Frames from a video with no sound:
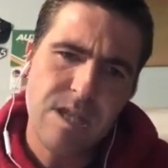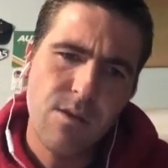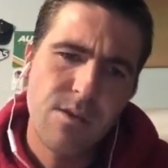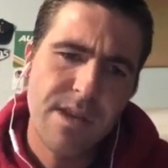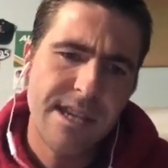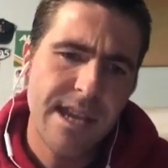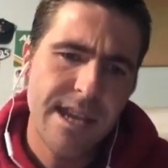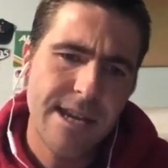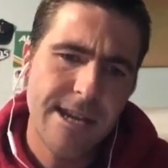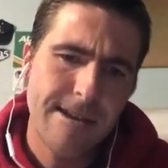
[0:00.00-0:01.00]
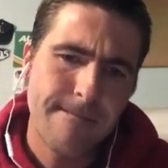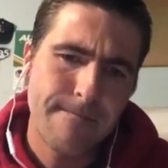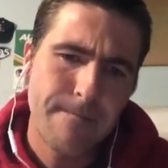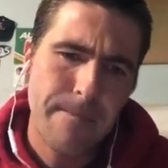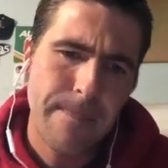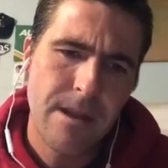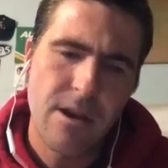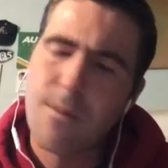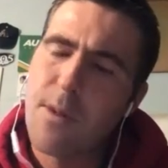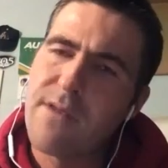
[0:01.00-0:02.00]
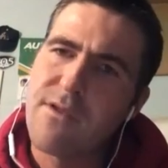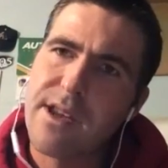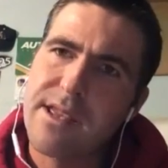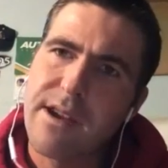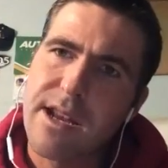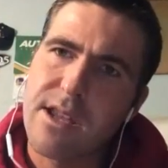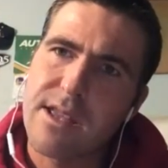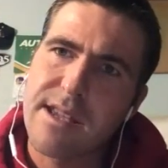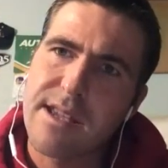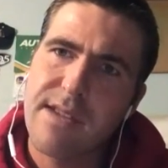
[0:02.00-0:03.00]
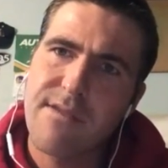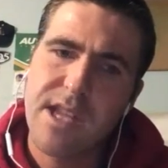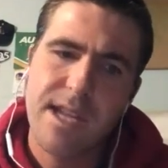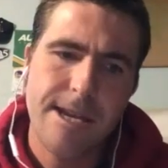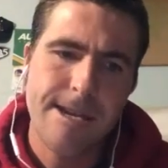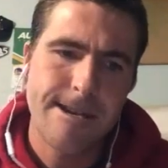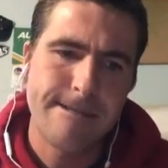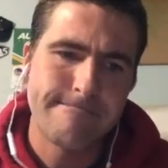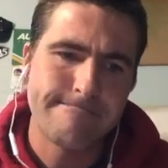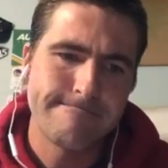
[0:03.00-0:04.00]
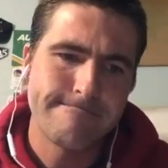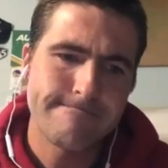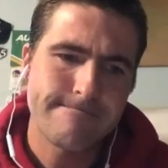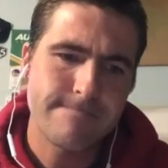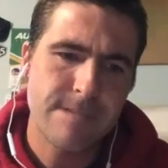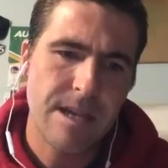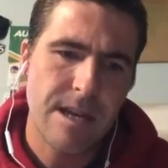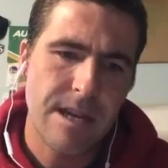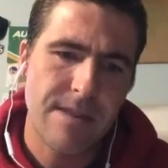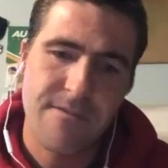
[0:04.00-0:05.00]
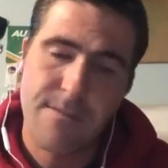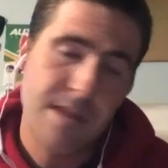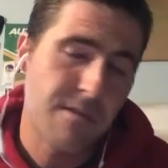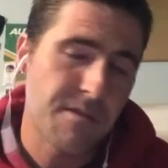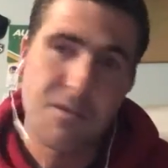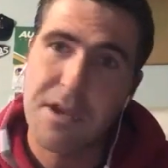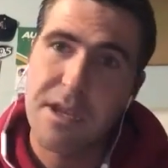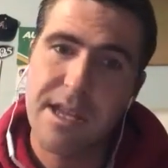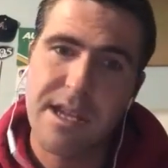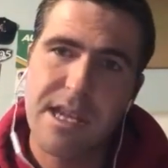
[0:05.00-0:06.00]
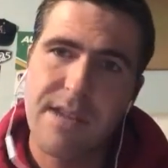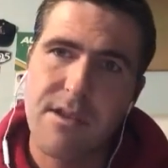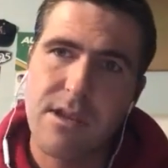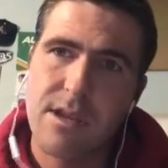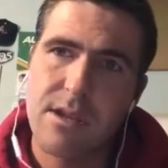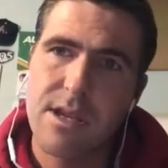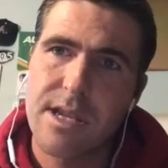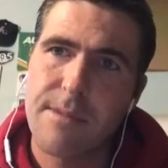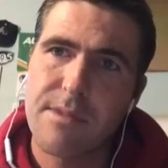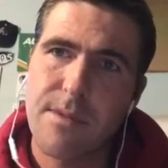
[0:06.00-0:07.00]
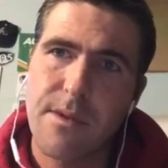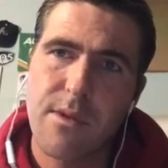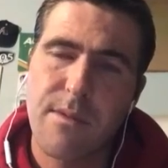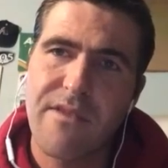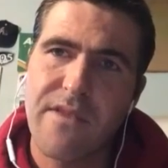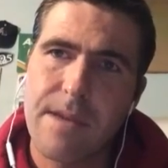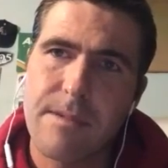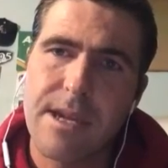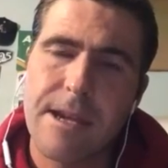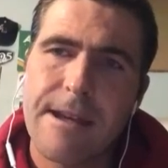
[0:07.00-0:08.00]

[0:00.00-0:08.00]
With that said, I hope all of you out there had a good Thanksgiving. For me, it was a really good Thanksgiving. Good time to spend with my family.